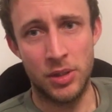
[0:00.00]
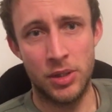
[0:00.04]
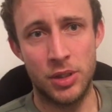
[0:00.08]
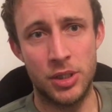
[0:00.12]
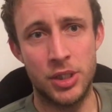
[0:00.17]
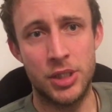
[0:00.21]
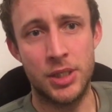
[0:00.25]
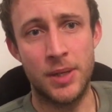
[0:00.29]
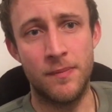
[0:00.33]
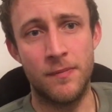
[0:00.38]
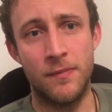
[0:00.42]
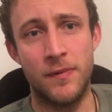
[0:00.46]

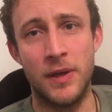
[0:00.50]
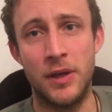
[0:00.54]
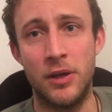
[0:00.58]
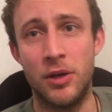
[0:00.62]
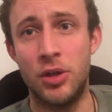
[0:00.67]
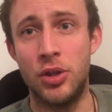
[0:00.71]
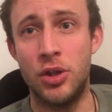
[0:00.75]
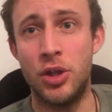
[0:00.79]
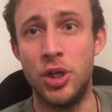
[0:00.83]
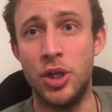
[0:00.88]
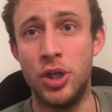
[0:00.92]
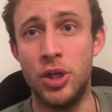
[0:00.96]
something
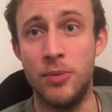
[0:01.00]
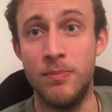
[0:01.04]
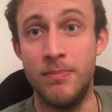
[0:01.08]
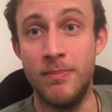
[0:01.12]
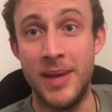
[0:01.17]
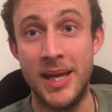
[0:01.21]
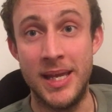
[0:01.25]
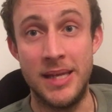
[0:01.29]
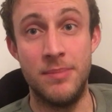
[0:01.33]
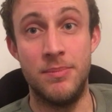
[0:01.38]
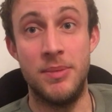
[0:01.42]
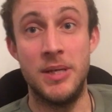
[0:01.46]
that
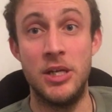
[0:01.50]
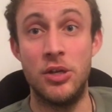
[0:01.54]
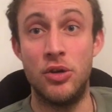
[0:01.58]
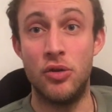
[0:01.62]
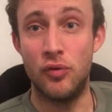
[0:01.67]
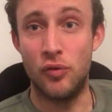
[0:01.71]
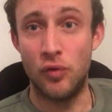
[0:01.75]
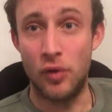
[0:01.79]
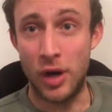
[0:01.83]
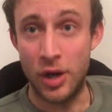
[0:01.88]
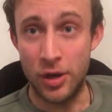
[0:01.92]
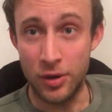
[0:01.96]
maybe
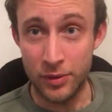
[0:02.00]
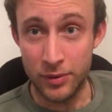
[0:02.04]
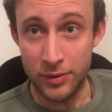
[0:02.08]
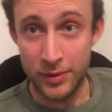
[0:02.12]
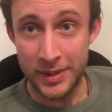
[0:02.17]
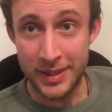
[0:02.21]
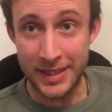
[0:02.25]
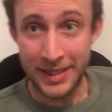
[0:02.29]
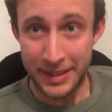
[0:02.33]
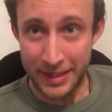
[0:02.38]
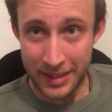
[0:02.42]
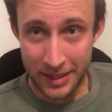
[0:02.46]

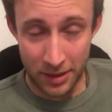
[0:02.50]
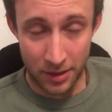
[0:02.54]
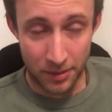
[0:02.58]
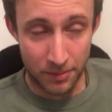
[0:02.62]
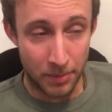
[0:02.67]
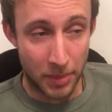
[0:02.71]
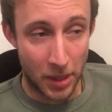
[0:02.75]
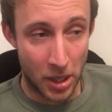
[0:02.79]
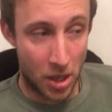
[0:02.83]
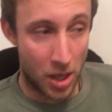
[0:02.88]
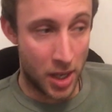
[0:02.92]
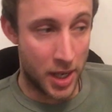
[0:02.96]
grows
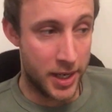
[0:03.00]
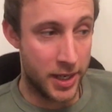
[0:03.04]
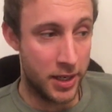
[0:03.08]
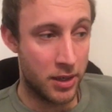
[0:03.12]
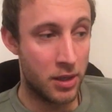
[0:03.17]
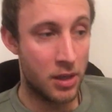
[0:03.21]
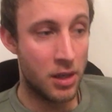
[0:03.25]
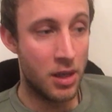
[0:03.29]
nearby.